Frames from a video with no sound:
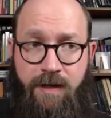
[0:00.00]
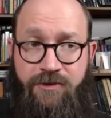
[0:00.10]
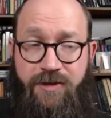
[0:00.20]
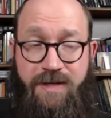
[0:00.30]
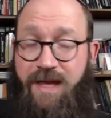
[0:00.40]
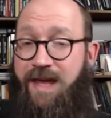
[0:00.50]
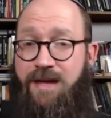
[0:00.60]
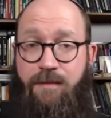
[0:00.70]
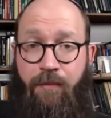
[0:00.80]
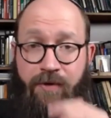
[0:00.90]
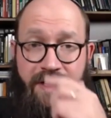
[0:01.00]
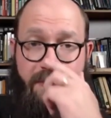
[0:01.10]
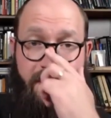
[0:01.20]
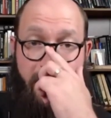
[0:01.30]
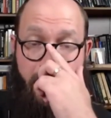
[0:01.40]
just can't
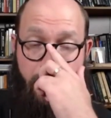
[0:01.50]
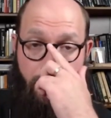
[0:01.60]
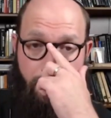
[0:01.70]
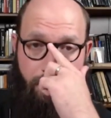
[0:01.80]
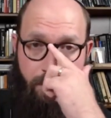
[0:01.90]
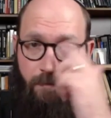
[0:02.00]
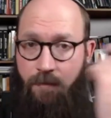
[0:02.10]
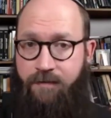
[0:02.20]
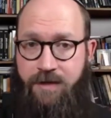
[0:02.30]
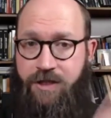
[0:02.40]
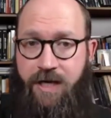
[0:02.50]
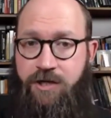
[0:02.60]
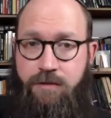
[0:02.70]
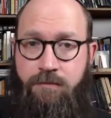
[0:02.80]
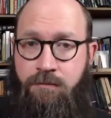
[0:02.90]
breathe the air of
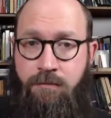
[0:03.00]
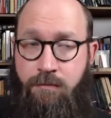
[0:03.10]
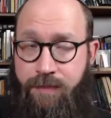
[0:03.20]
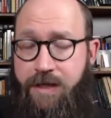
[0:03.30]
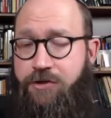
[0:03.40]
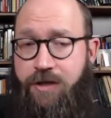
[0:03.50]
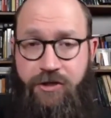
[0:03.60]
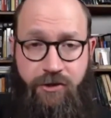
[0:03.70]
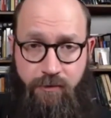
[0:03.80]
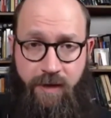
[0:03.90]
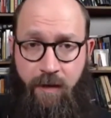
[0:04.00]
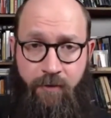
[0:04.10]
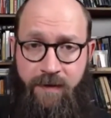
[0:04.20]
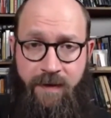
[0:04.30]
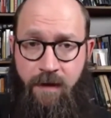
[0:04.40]
education bigotry in general can't
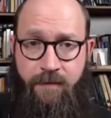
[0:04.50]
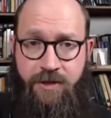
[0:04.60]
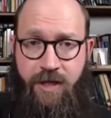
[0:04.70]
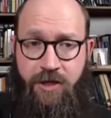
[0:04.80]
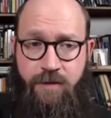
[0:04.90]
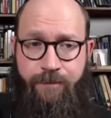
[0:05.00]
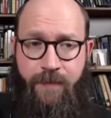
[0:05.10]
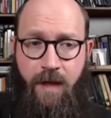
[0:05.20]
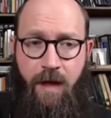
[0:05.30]
breathe the air of education.